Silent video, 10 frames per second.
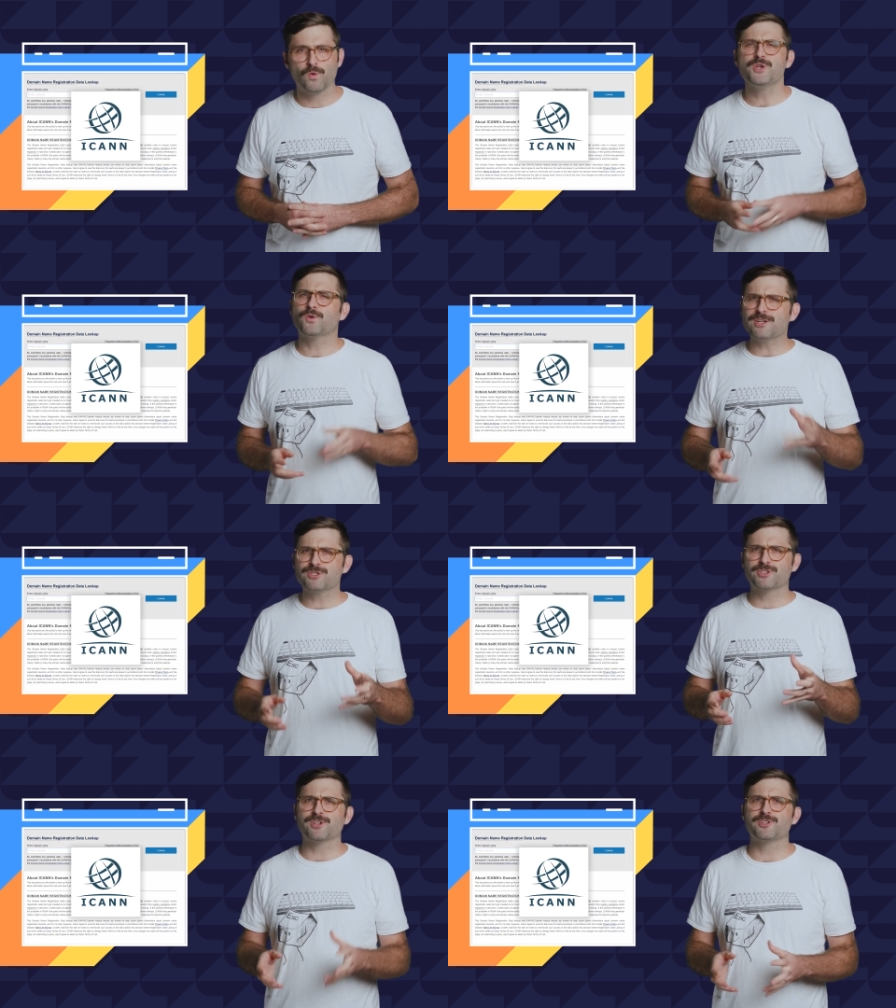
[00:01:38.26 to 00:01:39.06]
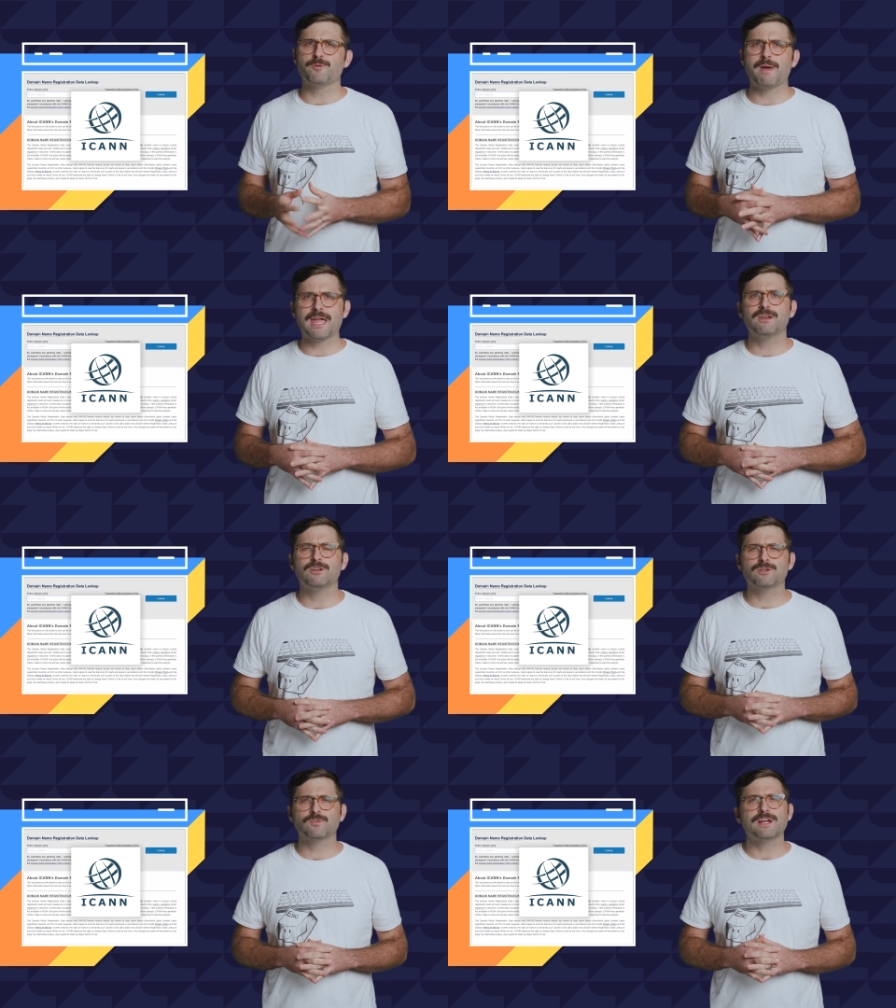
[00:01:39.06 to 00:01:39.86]
When you register a domain,
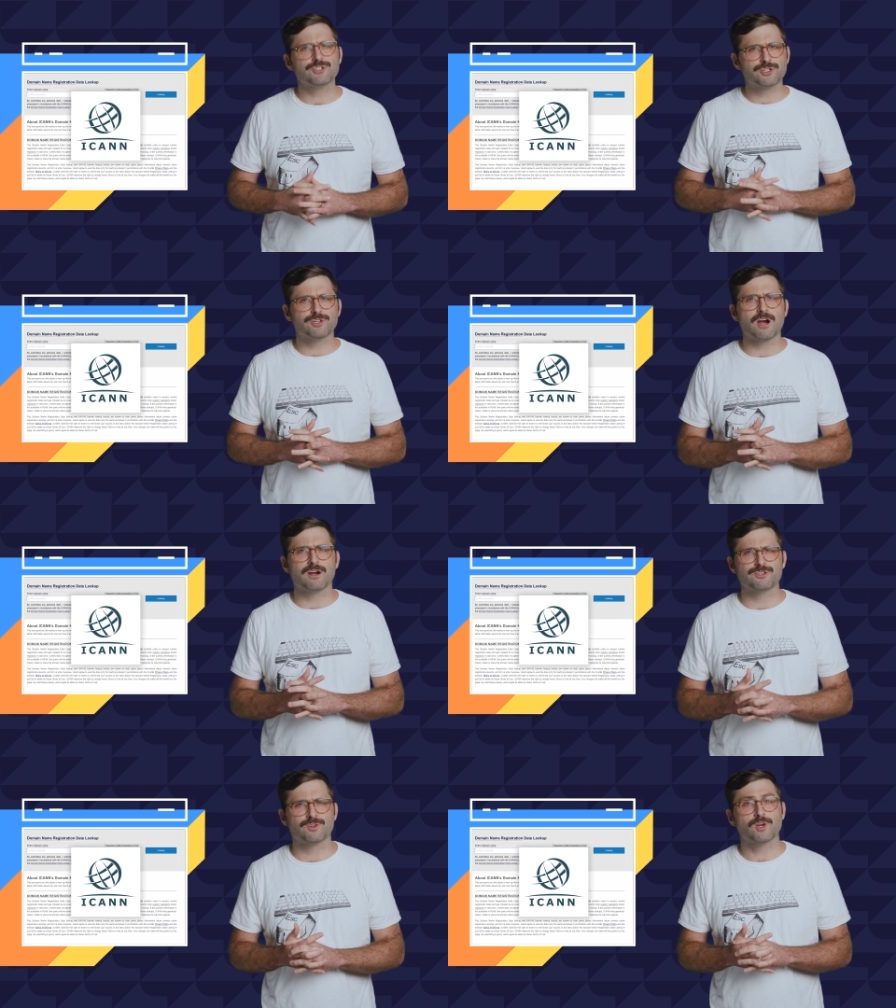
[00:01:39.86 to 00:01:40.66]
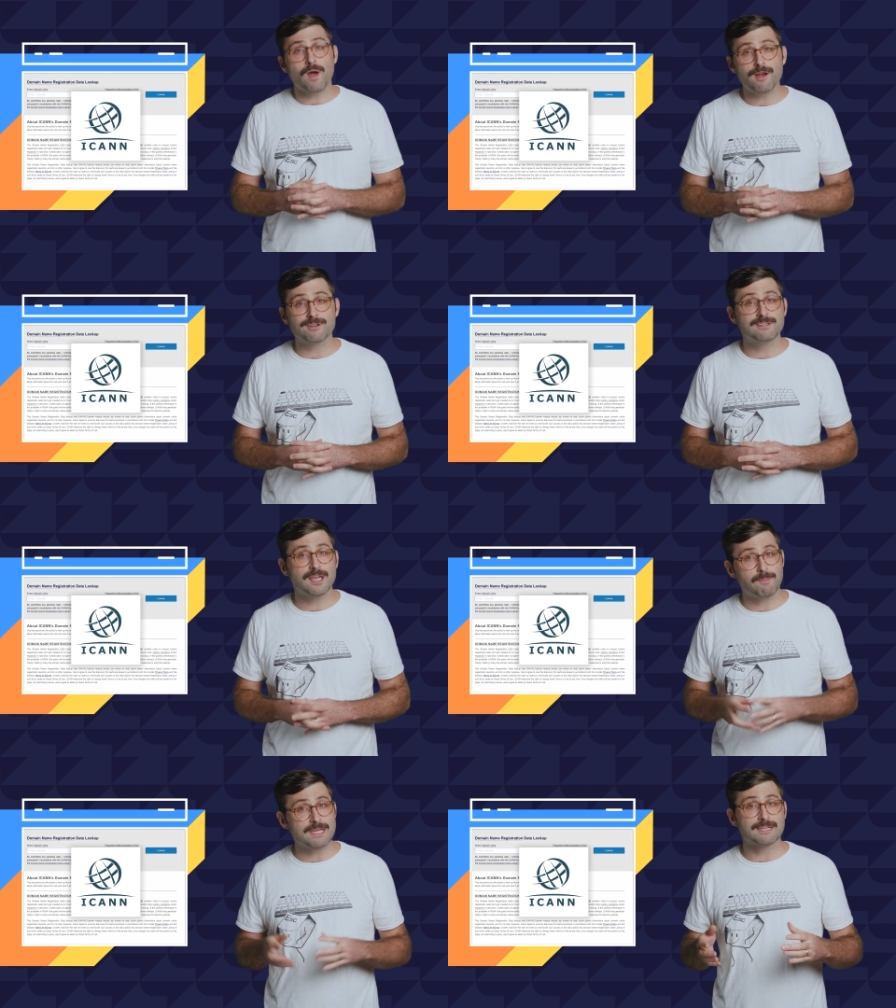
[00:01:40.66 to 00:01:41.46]
your registrar is required to
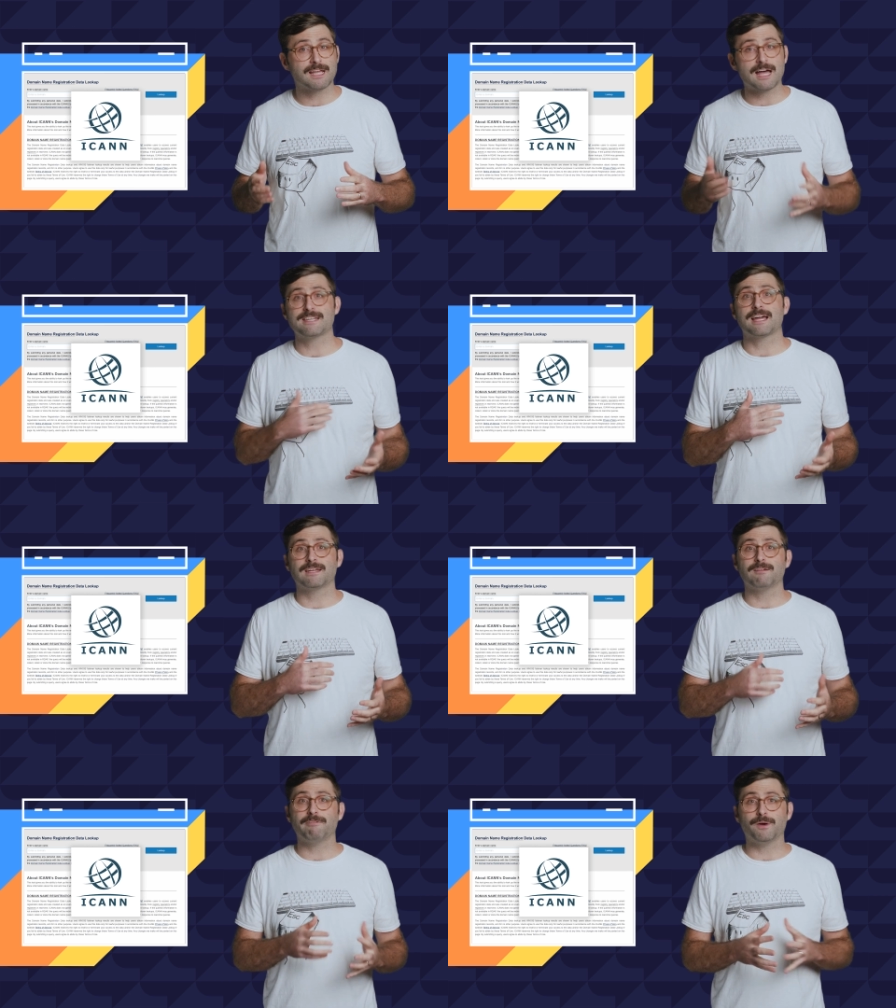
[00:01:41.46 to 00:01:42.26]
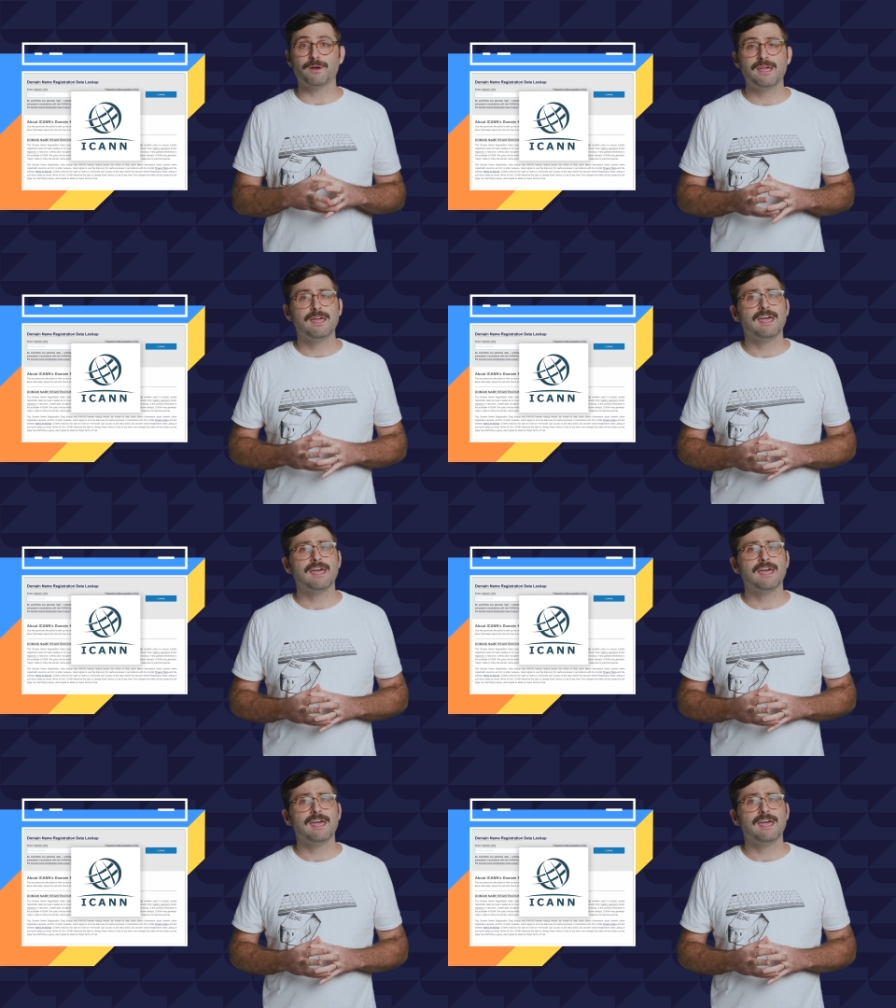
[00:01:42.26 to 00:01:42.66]
take basic contact info,